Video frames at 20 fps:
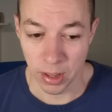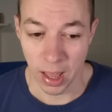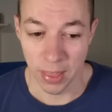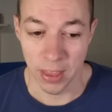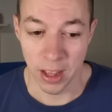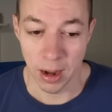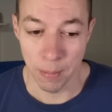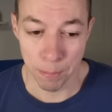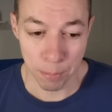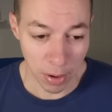and
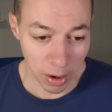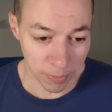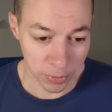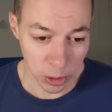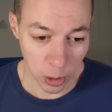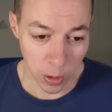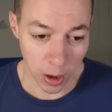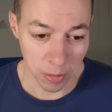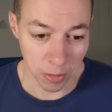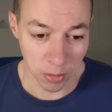then above
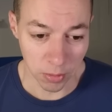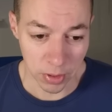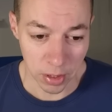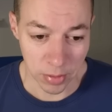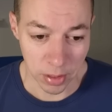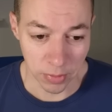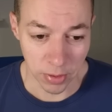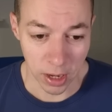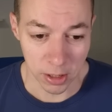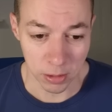
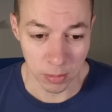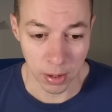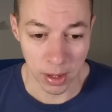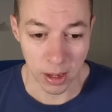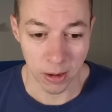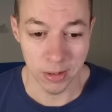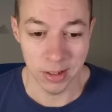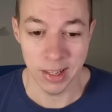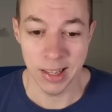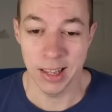250,000
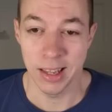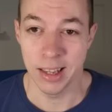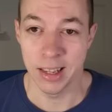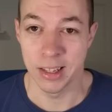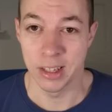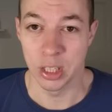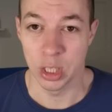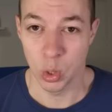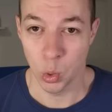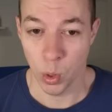pound, it
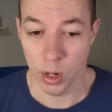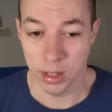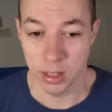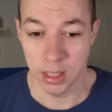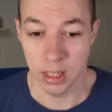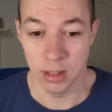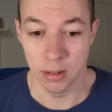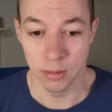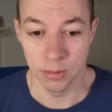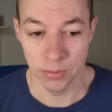is
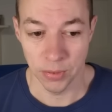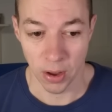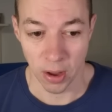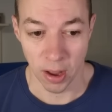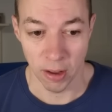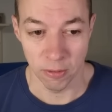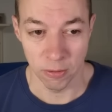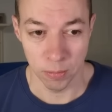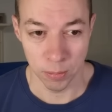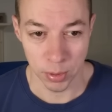
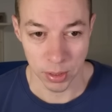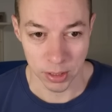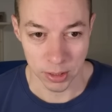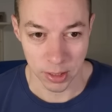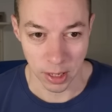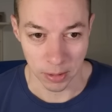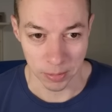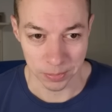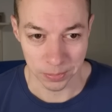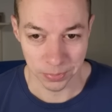
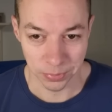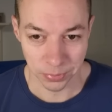25%.